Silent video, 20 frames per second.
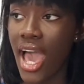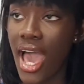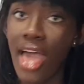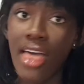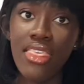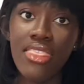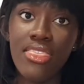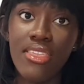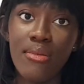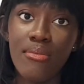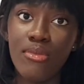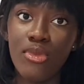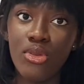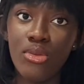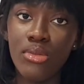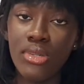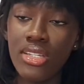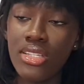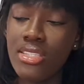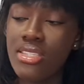at the
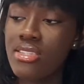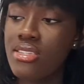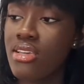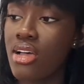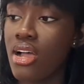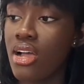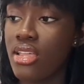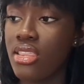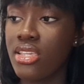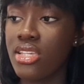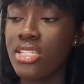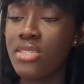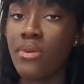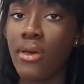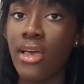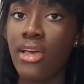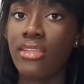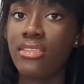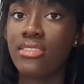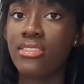moment are these
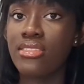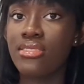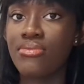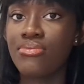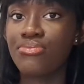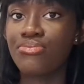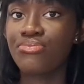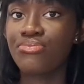pants.